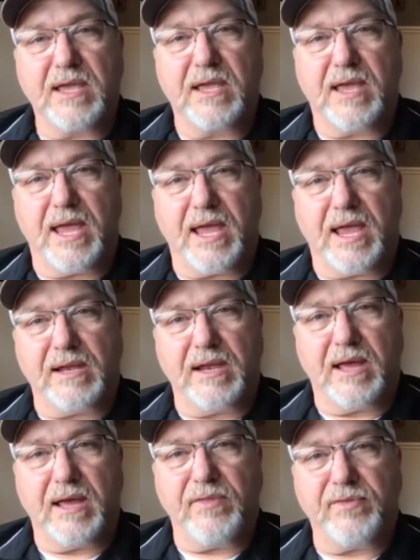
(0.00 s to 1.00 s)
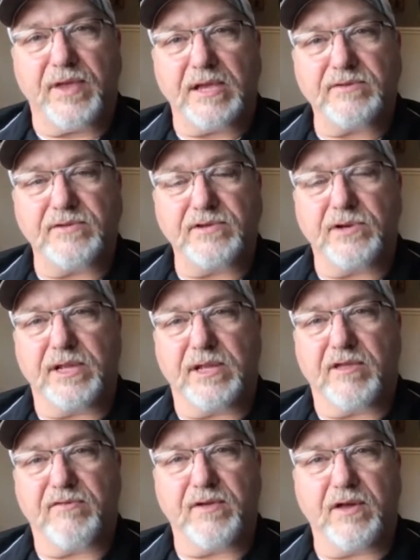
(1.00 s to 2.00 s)
And thanks for joining
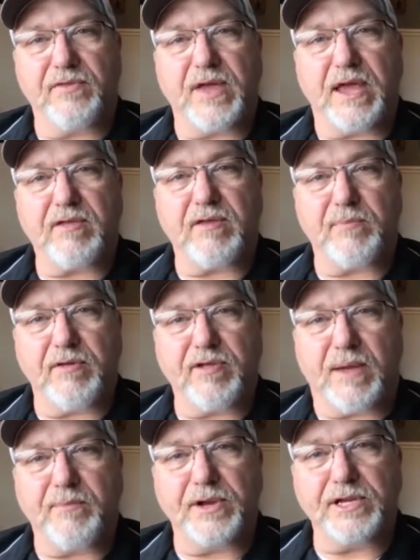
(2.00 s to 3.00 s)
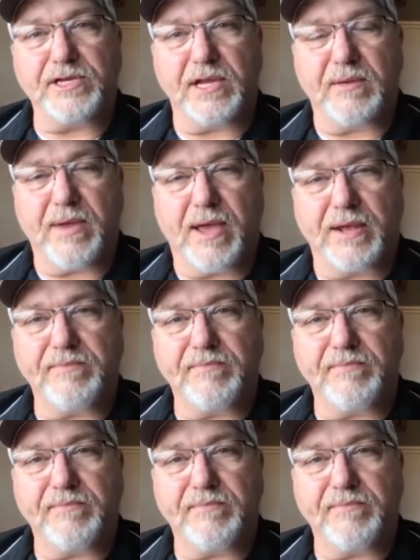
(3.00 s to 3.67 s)
us. Phil, thanks a bunch. I appreciate you, man.